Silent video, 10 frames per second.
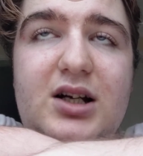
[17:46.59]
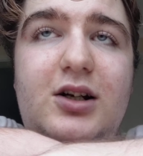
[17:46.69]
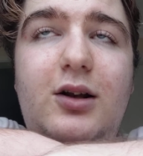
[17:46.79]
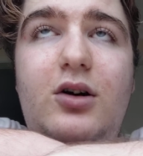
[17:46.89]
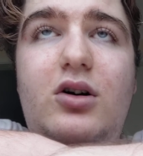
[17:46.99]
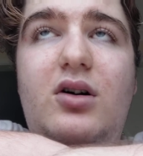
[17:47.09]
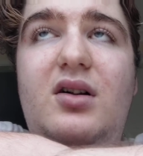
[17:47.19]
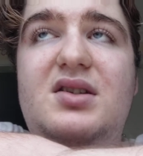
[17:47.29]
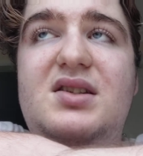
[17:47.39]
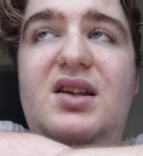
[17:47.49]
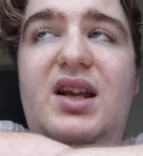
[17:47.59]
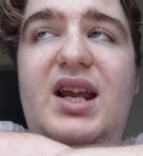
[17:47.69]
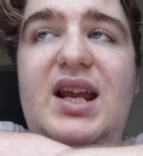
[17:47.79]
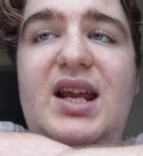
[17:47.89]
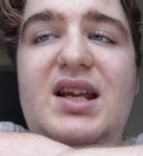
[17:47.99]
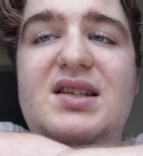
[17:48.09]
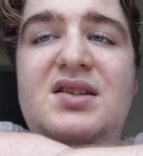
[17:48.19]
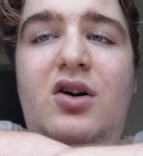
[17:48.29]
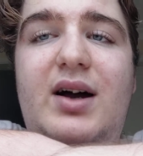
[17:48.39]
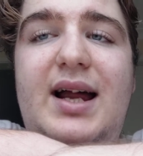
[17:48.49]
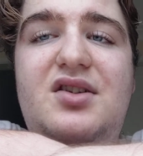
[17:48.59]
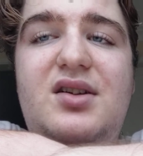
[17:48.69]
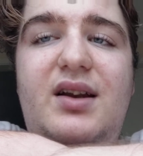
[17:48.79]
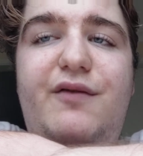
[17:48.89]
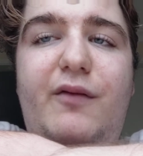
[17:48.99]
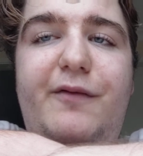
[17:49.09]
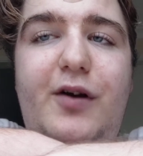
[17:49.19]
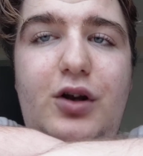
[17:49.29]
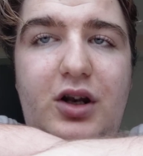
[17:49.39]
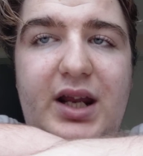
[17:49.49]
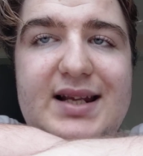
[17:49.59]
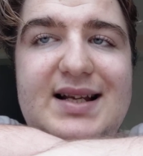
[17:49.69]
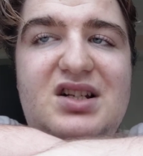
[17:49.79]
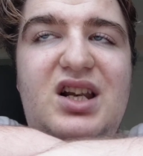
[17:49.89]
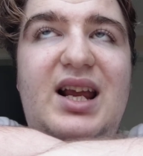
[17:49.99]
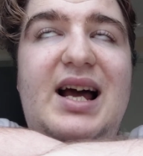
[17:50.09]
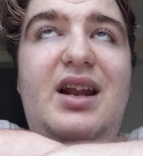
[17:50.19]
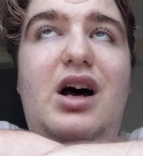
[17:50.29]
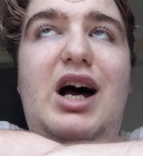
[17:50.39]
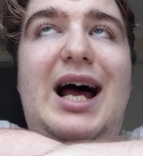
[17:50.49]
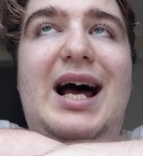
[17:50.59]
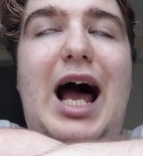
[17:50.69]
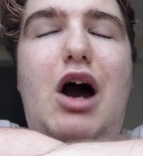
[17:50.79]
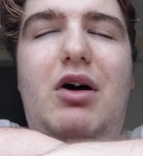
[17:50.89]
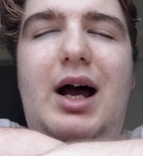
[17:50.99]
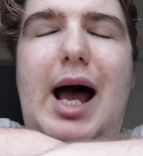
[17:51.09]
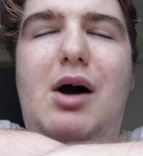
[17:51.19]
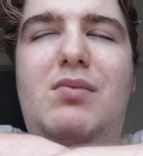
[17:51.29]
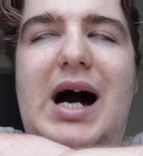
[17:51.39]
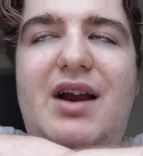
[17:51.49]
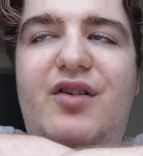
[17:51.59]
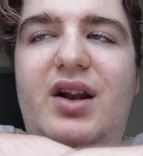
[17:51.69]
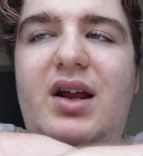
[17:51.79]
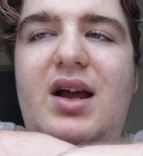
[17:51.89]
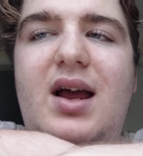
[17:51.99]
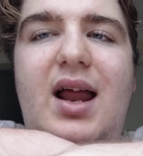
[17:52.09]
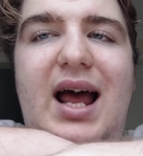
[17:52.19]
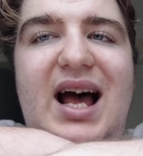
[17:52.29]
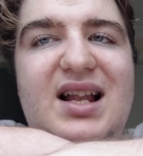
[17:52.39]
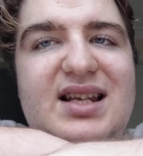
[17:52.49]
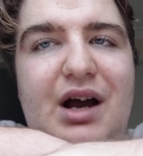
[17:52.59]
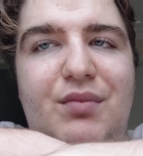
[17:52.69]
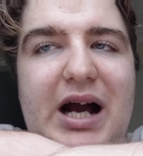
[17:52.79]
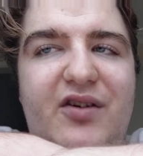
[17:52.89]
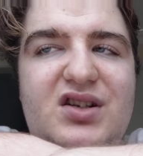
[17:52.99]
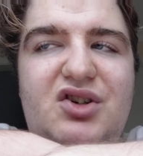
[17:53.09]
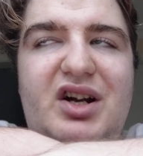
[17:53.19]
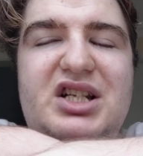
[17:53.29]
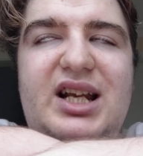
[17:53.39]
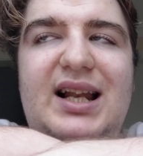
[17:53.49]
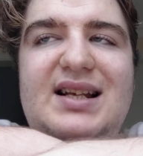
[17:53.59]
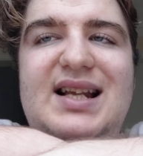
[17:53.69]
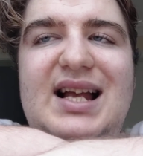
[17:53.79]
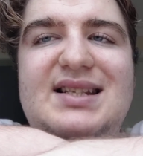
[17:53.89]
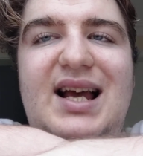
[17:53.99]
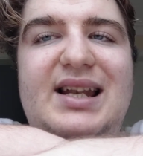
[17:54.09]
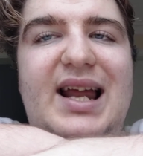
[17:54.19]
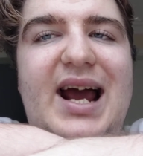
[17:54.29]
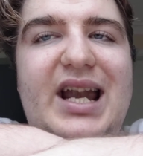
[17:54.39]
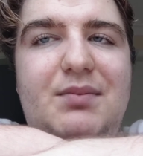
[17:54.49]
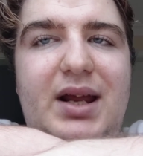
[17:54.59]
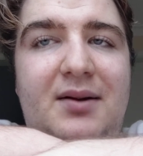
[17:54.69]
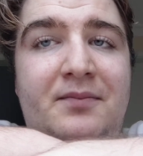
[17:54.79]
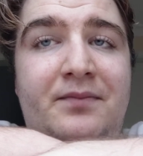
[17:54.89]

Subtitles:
Claude, he's not actually from Folan. He's actually an Almiran, and Almirans are actually classed as an enemy.